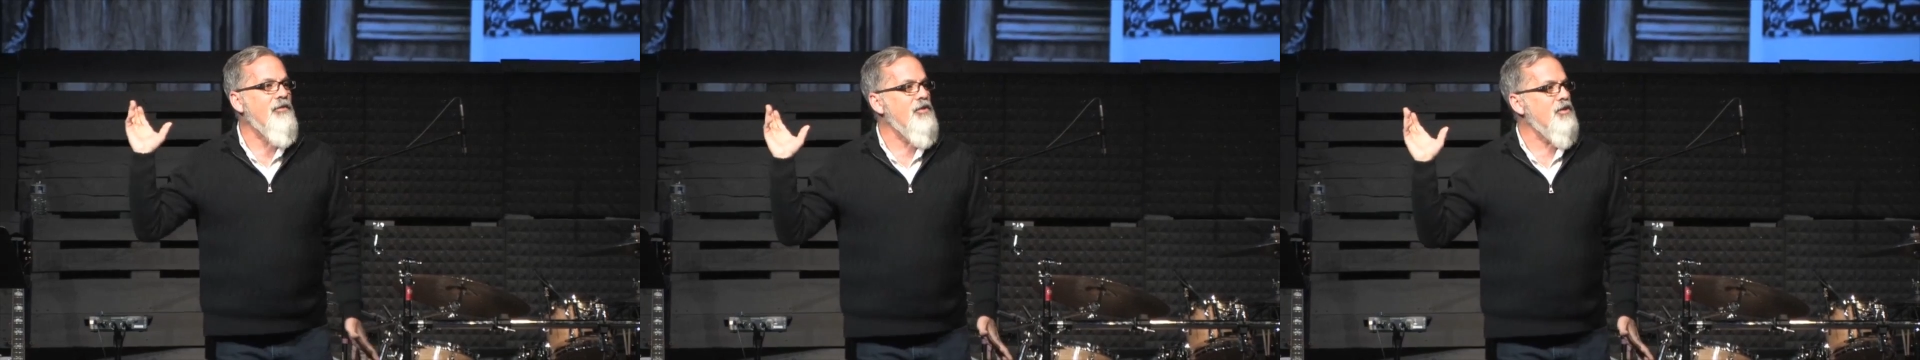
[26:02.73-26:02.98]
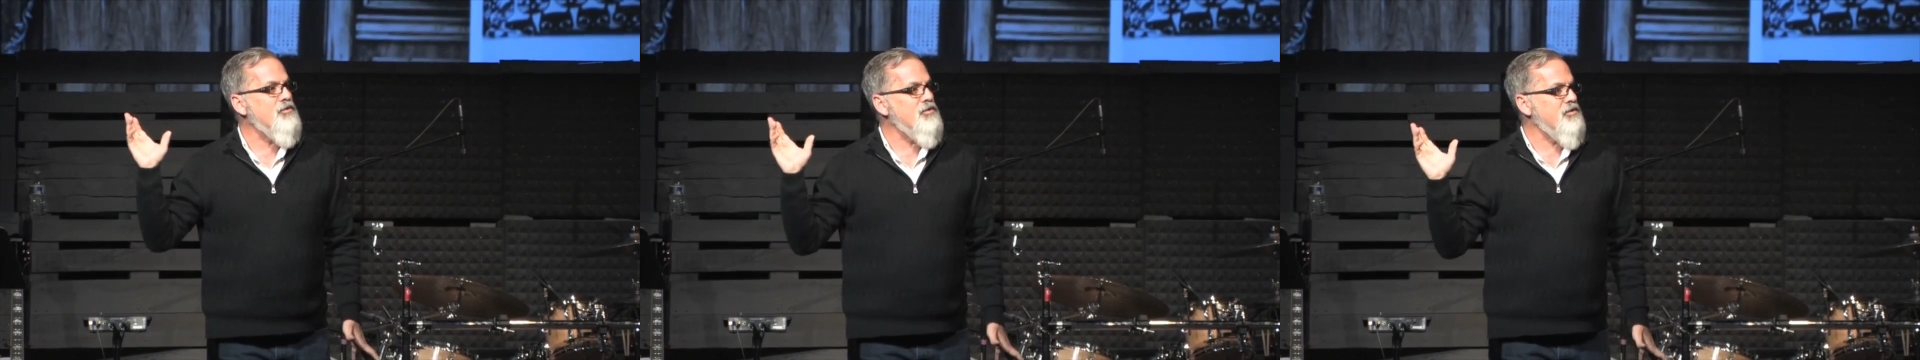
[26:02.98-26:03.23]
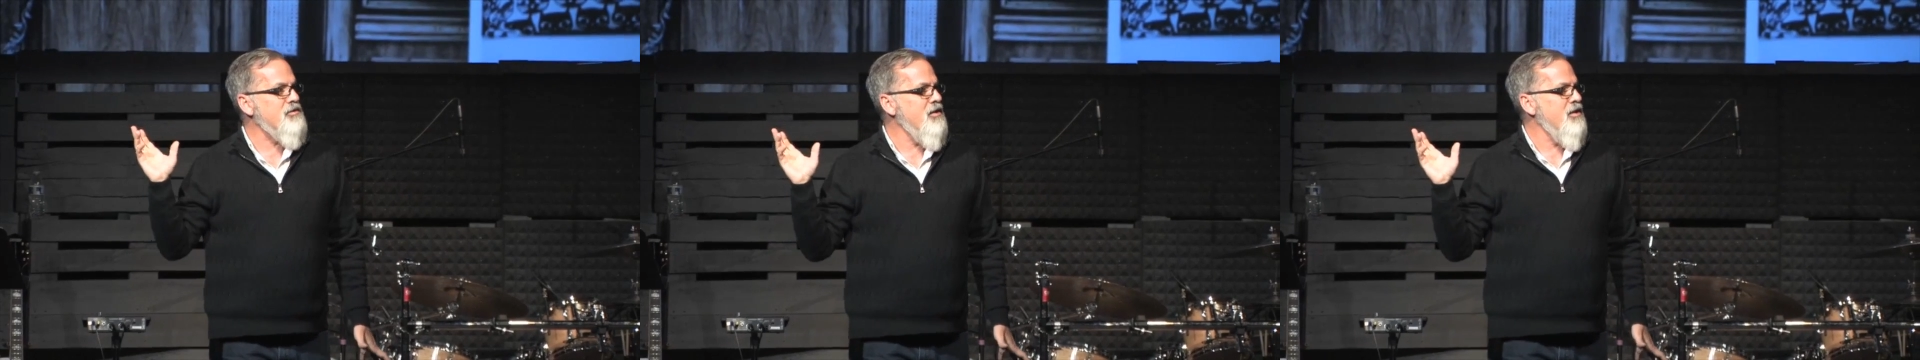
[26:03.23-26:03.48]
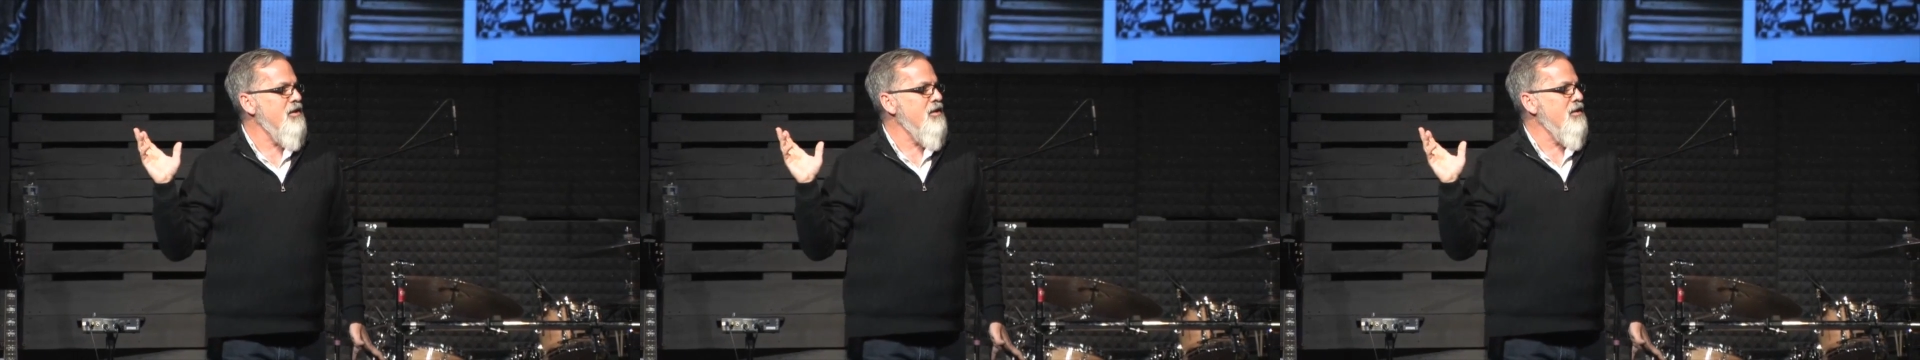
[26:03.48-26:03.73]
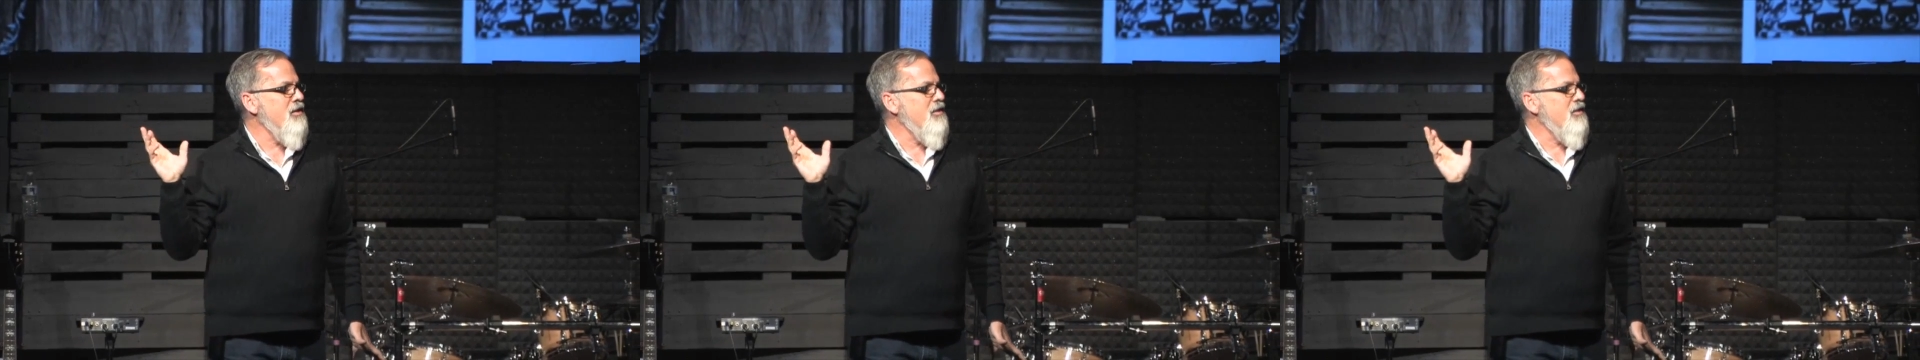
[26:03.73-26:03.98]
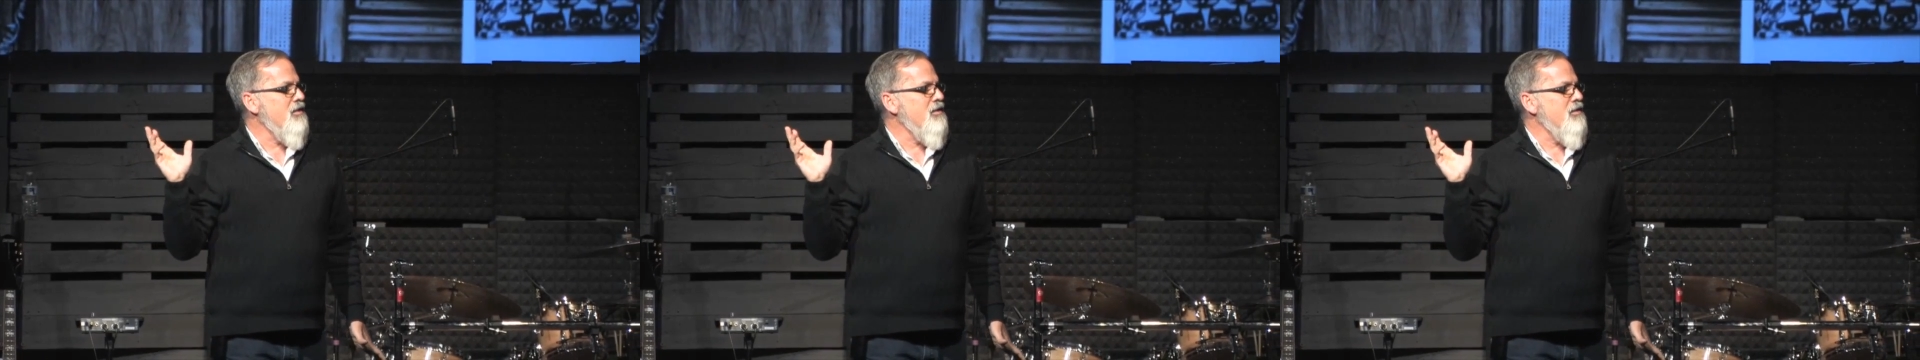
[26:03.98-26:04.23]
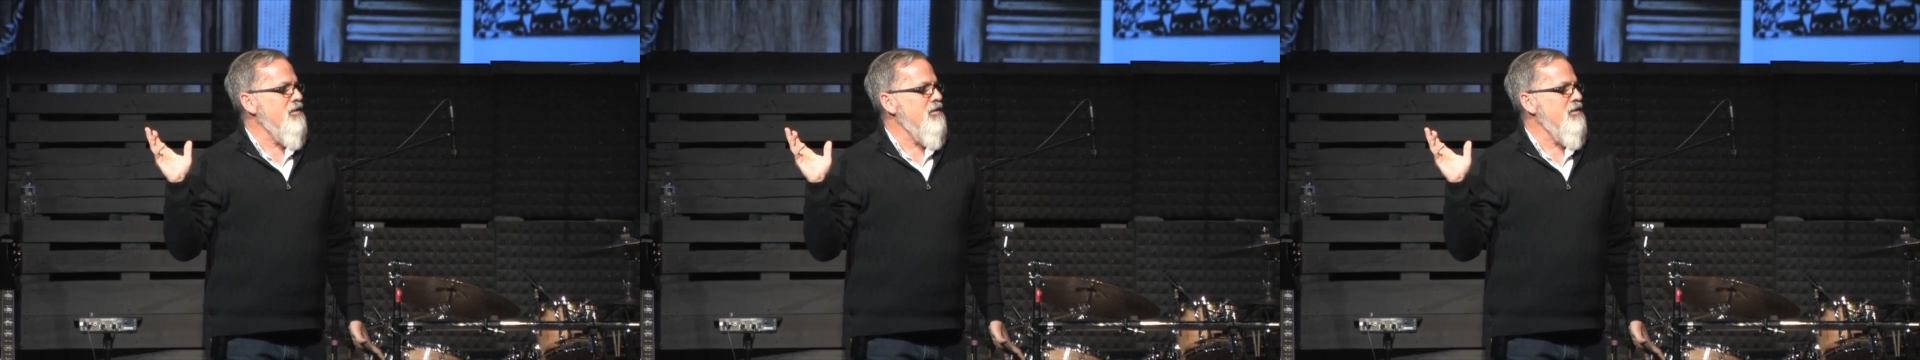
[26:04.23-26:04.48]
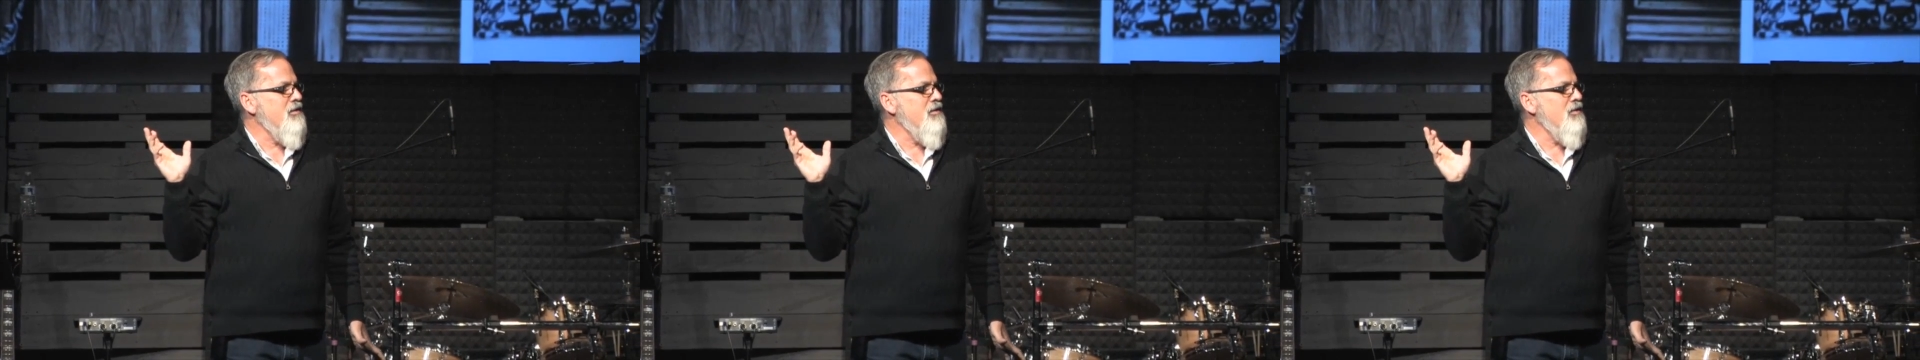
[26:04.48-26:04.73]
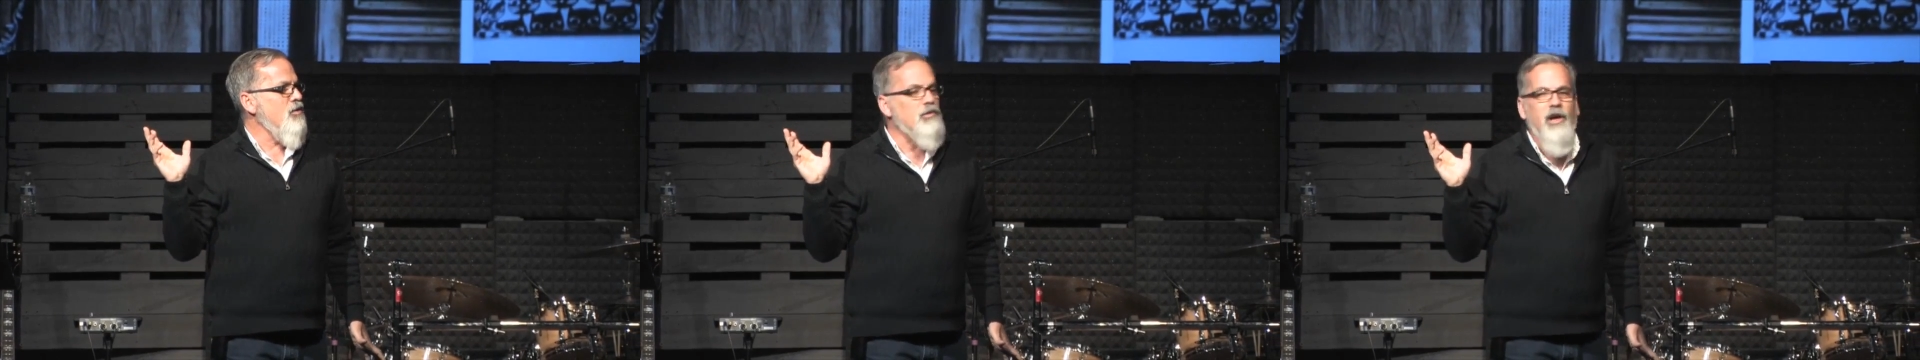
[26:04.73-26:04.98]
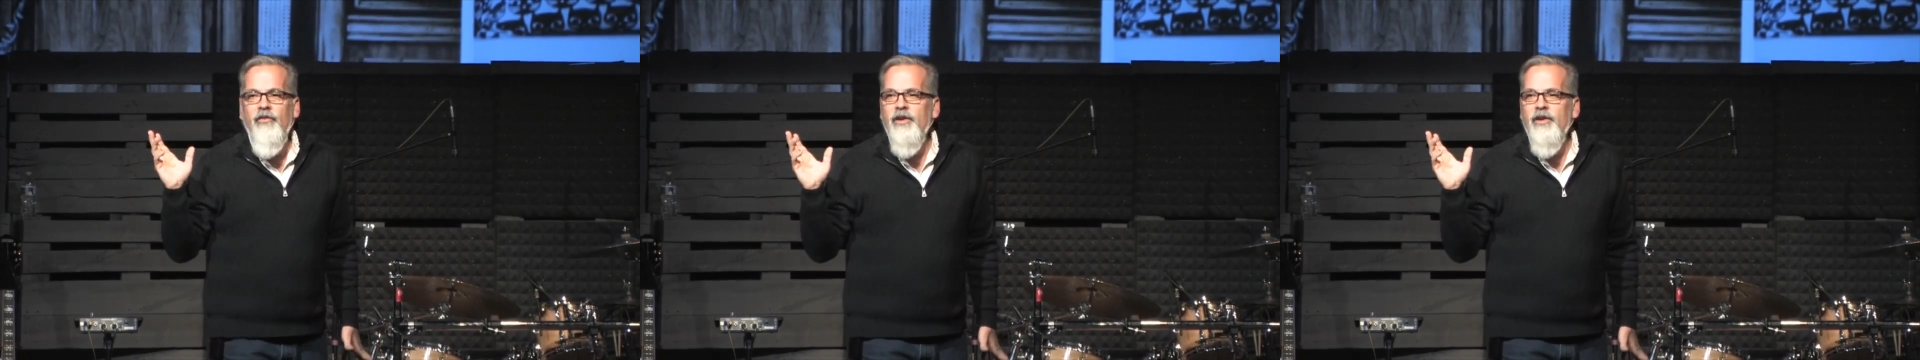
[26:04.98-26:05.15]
those who love